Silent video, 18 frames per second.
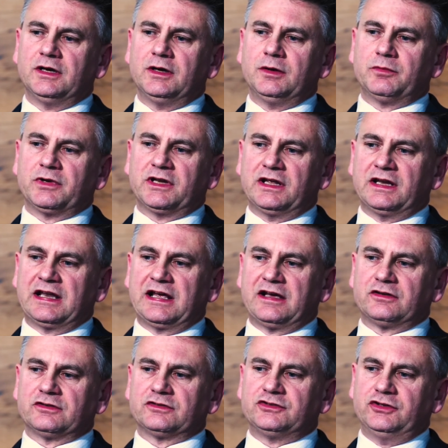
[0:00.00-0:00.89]
But it
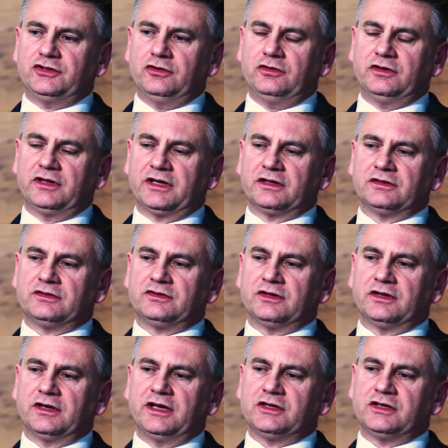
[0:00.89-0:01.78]
allows you then
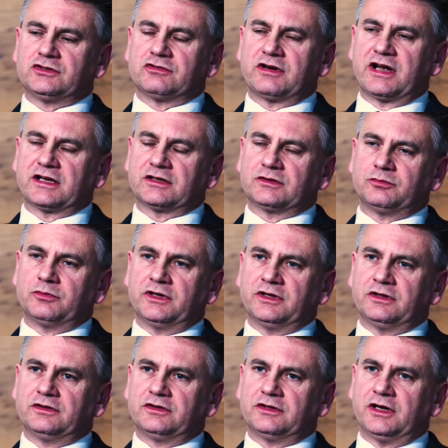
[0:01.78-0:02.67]
to interact
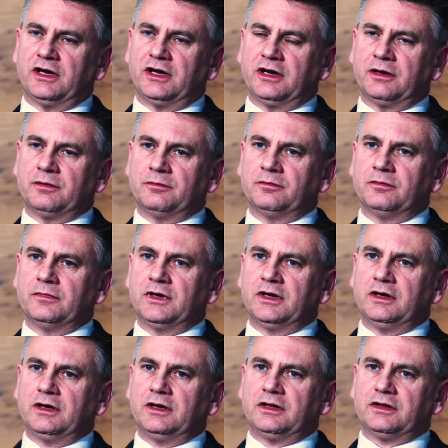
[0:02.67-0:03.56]
with
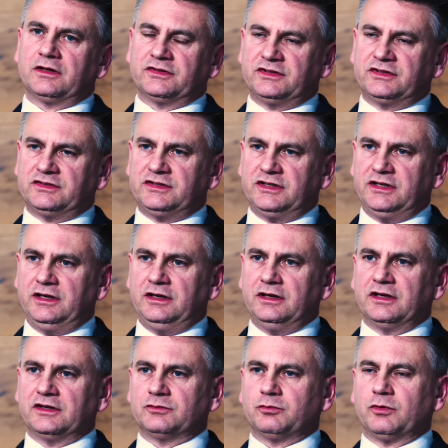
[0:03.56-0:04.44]
the city,
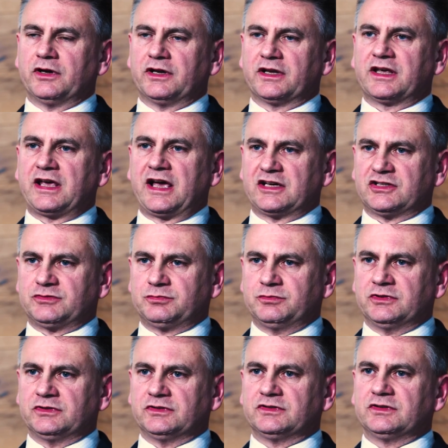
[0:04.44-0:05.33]
its wider
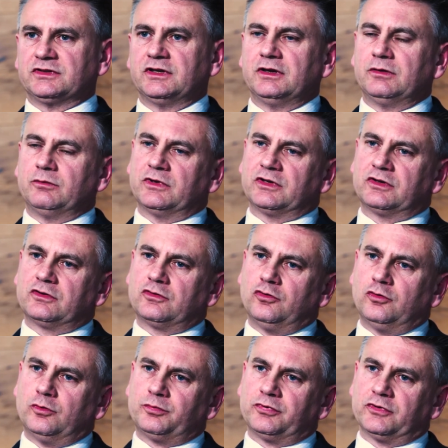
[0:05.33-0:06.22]
catchment, with
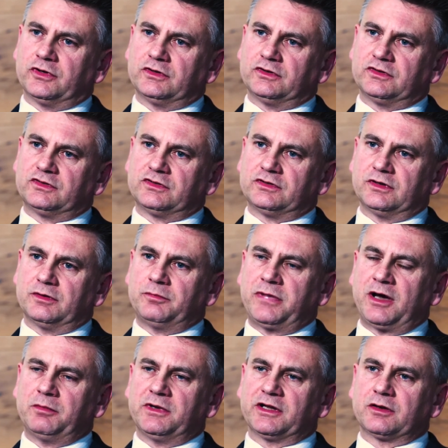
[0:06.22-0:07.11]
corporates,
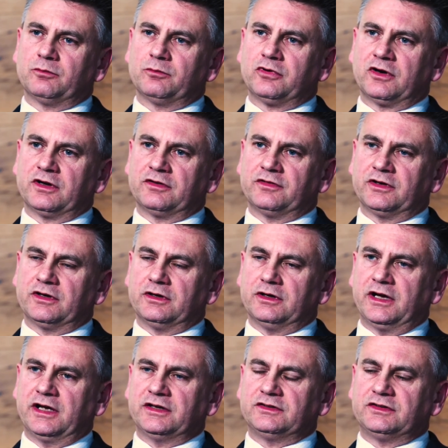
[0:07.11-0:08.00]
public and
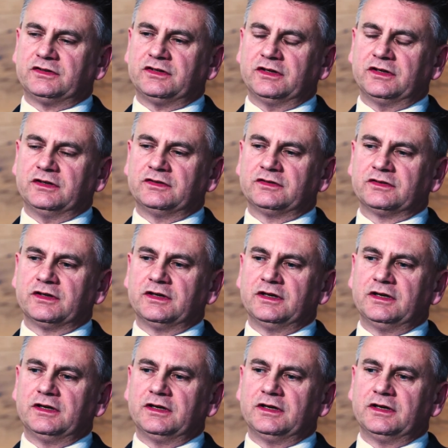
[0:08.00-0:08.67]
private entities,